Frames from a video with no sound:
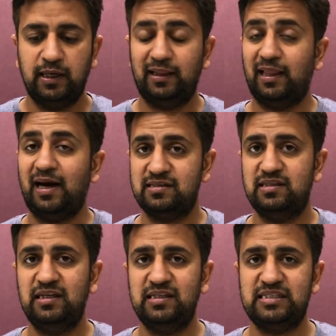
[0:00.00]
That's
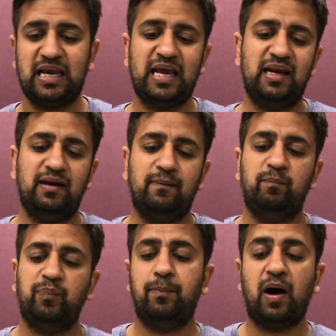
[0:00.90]
the second
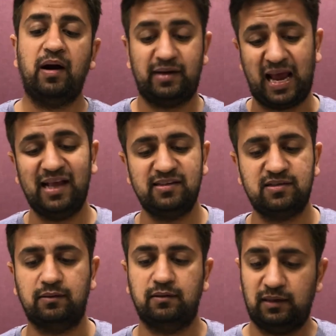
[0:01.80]
part
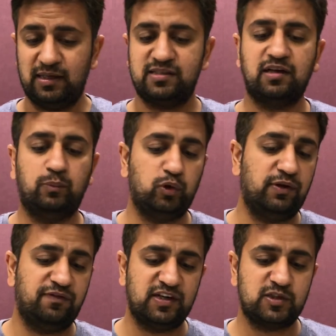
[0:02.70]
answer. Let's come to
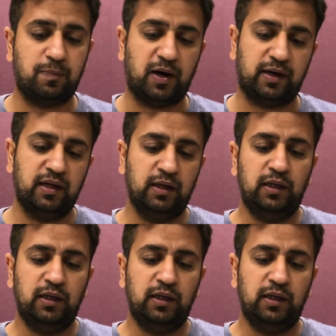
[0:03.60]
the first part.